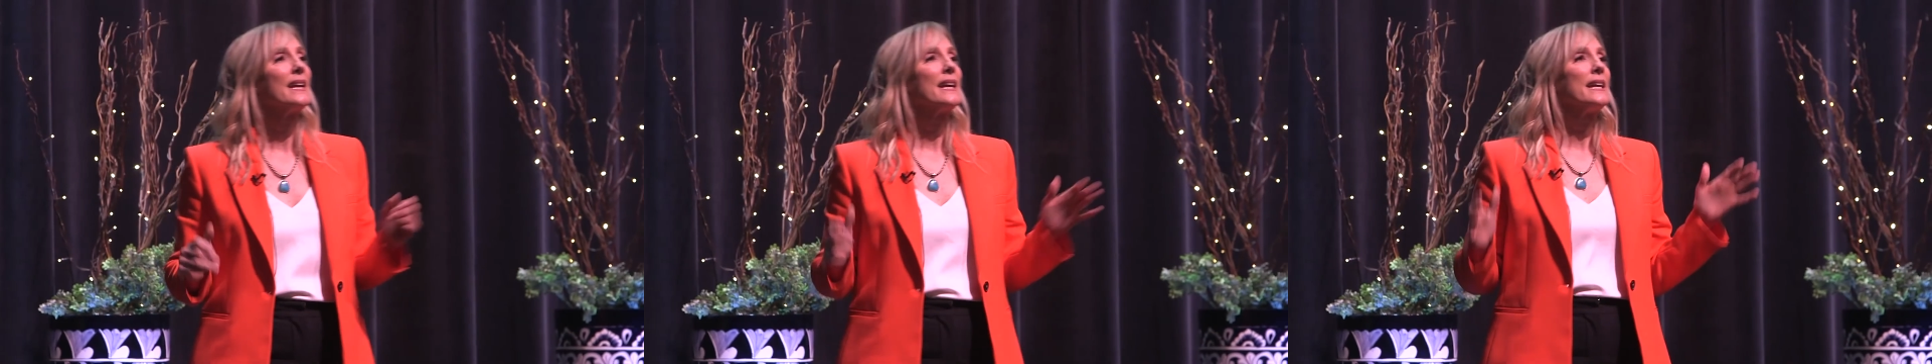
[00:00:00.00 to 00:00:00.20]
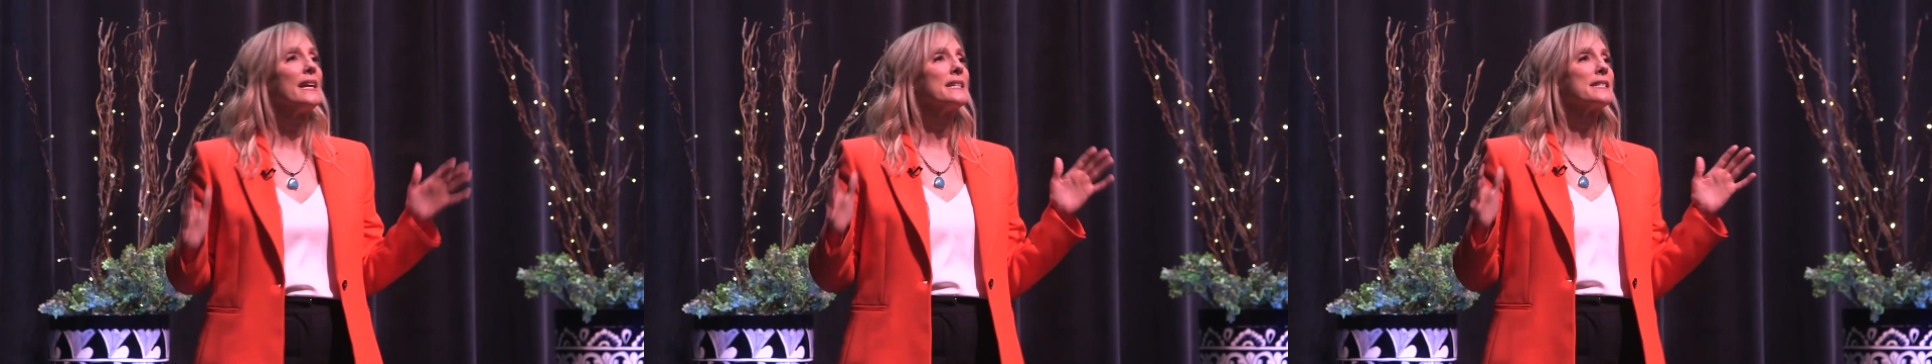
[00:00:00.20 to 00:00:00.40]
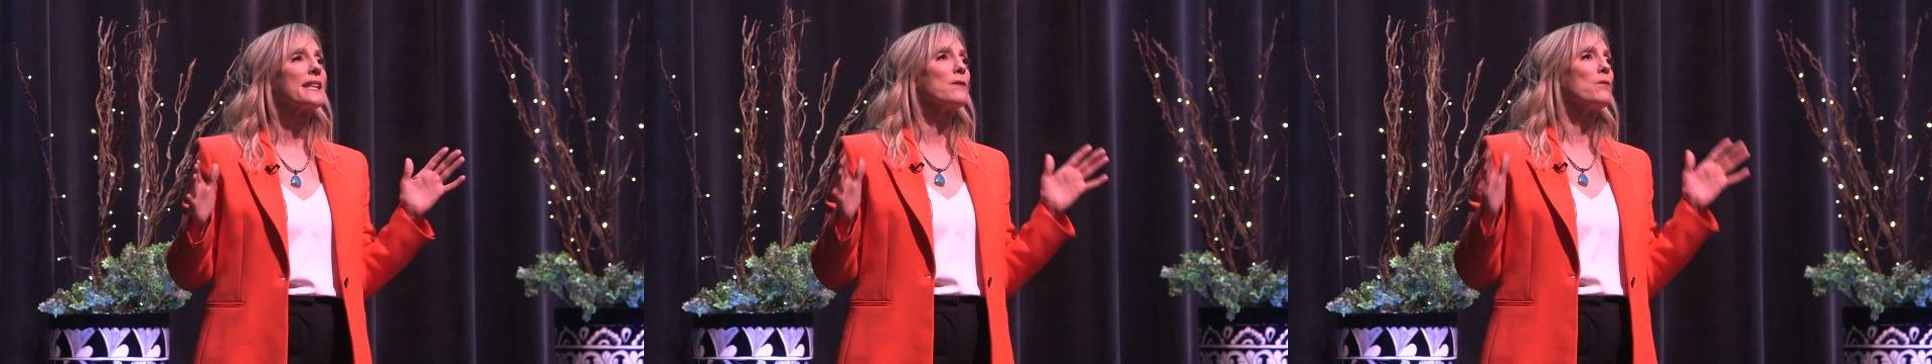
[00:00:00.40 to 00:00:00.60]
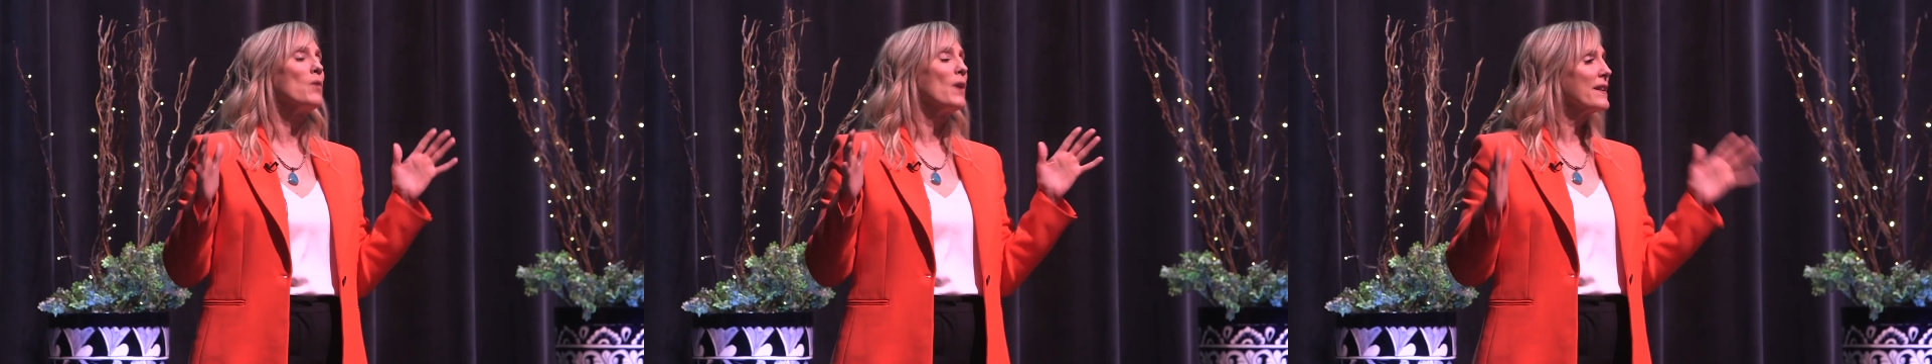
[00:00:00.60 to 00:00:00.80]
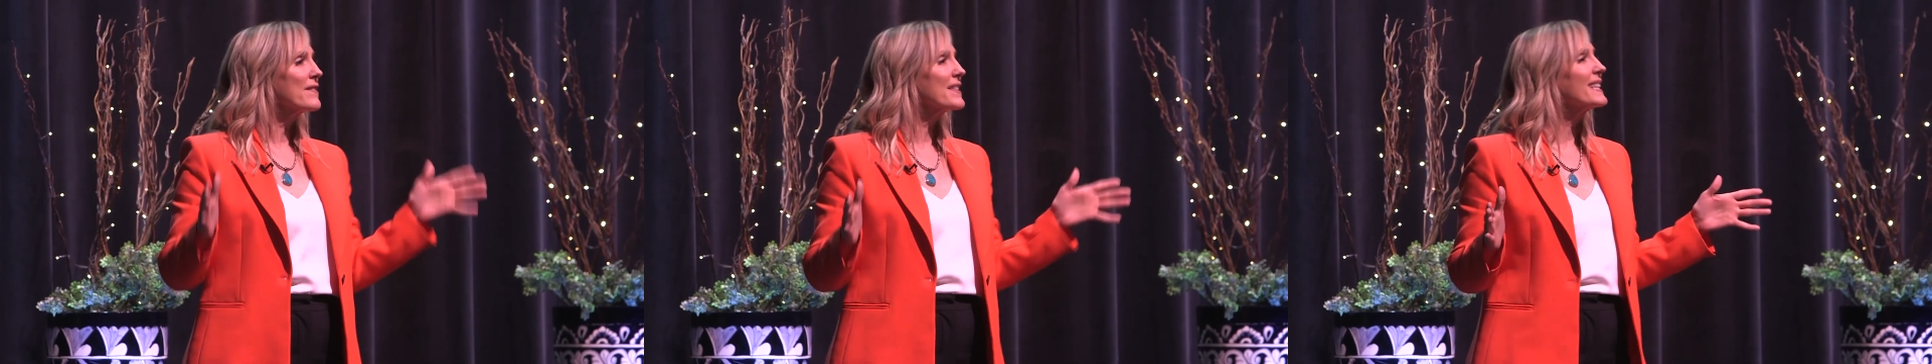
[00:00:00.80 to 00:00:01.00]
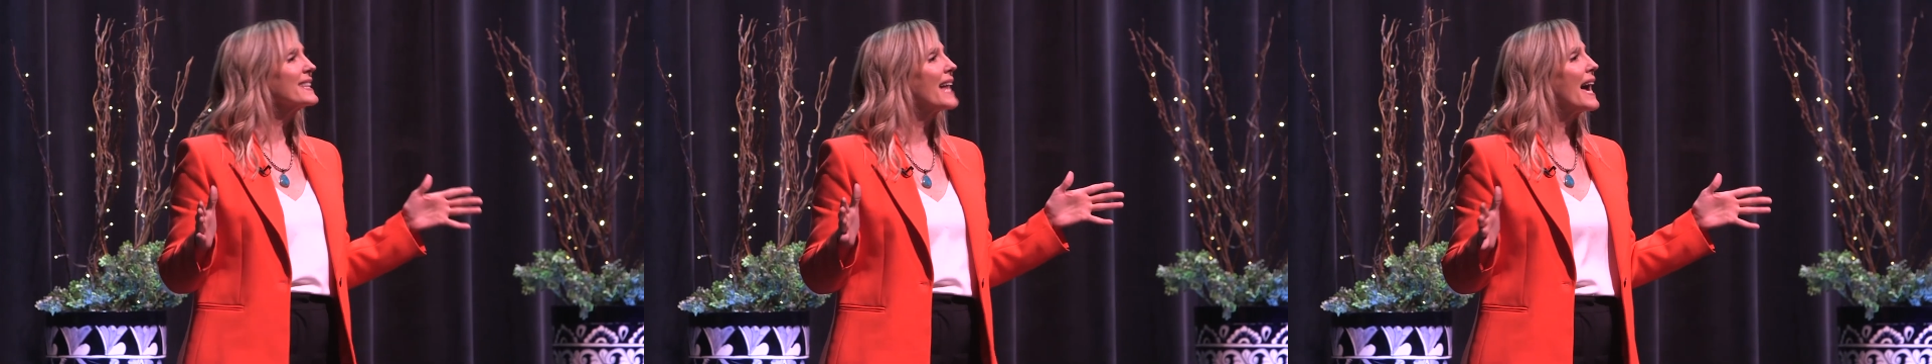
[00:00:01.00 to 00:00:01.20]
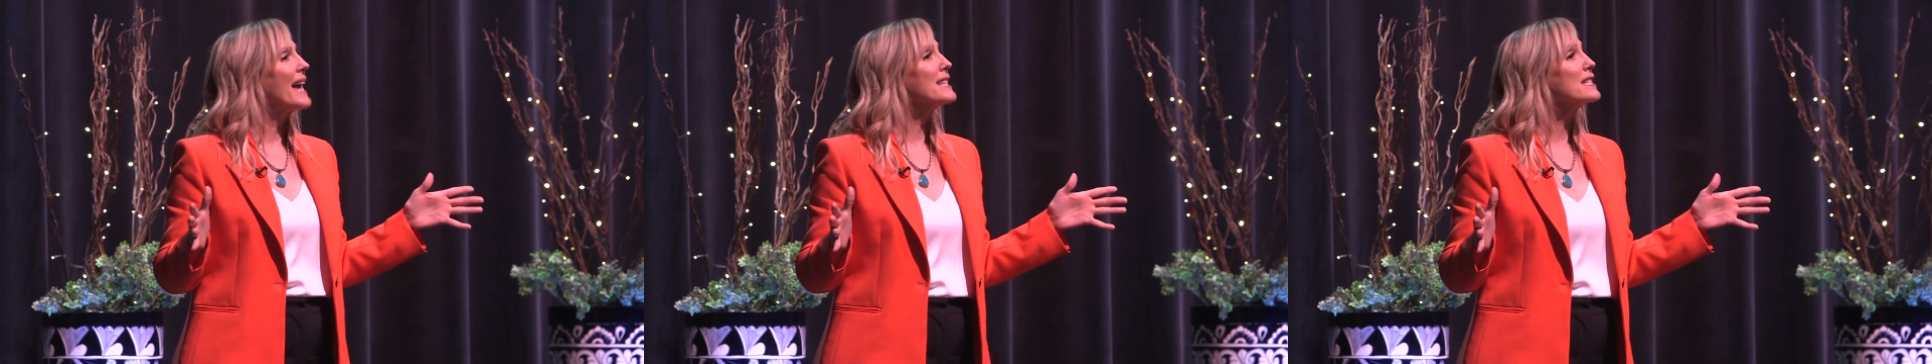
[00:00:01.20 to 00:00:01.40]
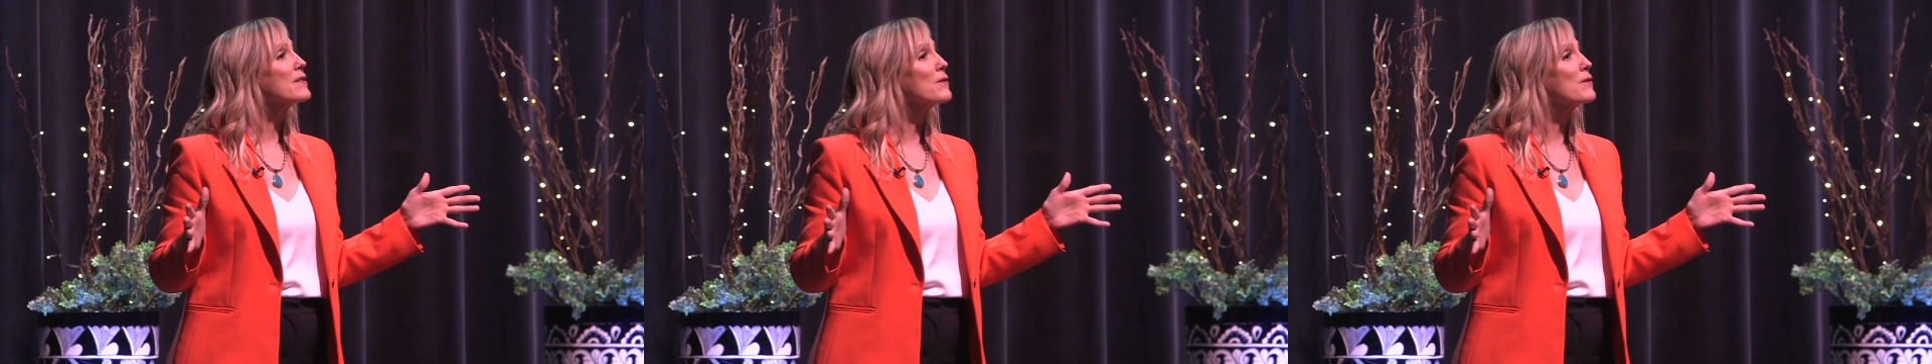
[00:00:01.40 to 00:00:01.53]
is that one of the lies of the